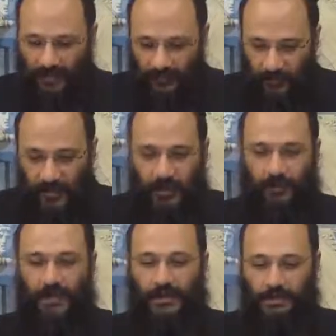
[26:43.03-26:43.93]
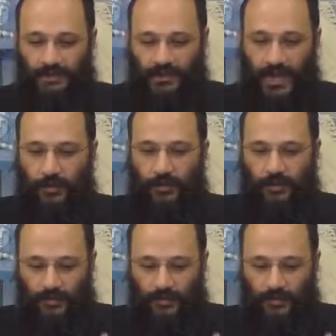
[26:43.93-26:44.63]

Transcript: after you got ready, you showered,